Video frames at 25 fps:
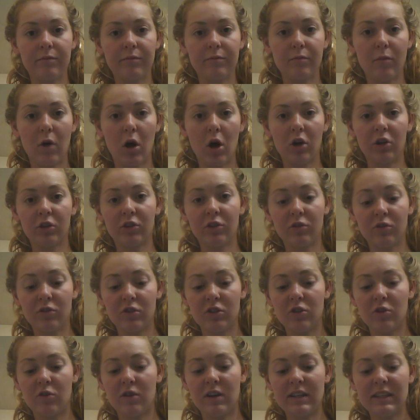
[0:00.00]

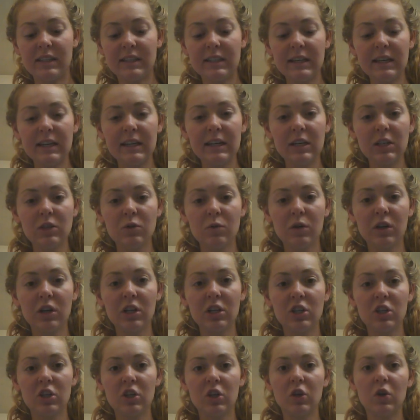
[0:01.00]
molecules known as
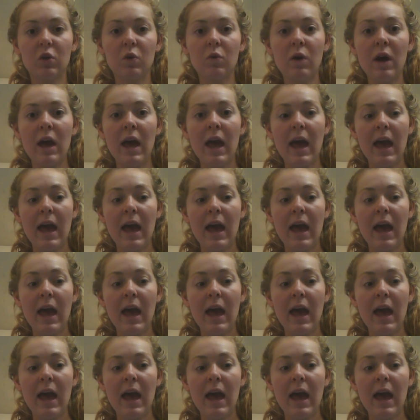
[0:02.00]
CD22